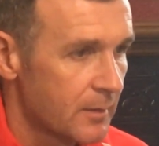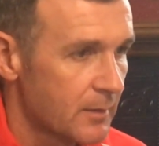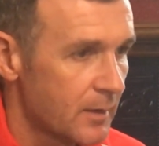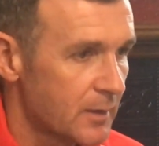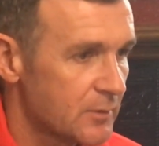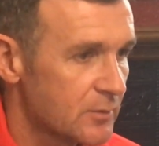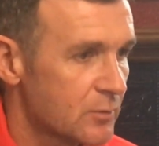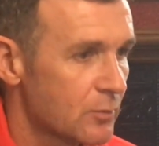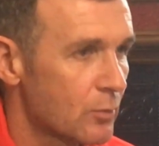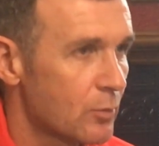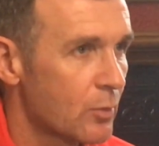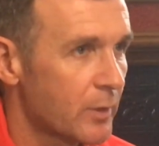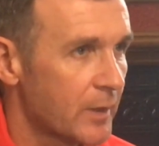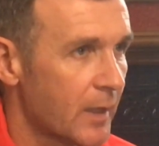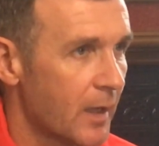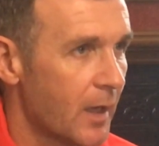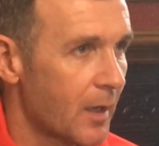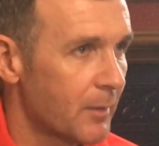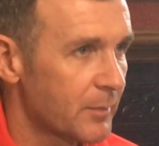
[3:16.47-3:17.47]
that's not going
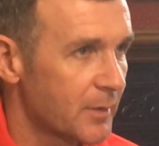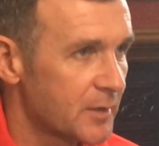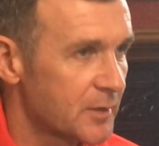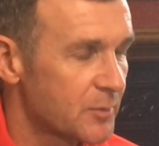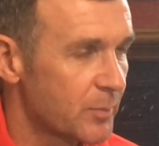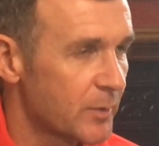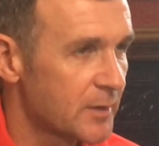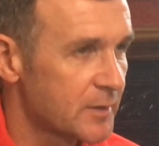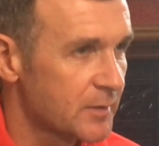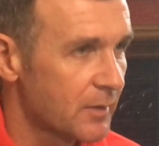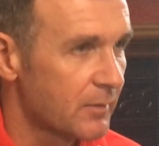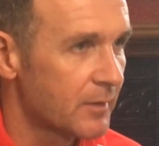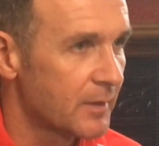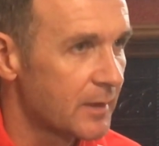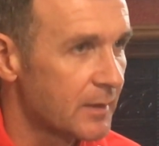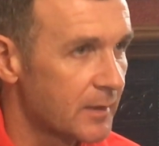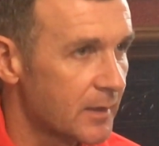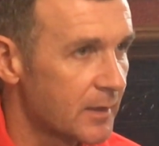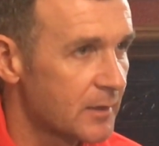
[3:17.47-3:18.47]
to happen in the space of
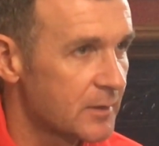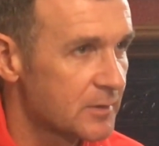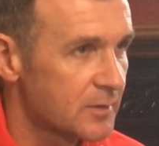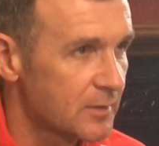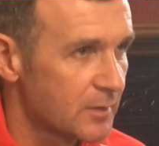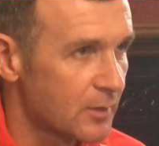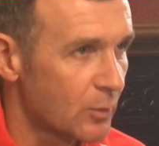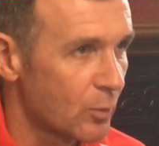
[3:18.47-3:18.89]
3 days.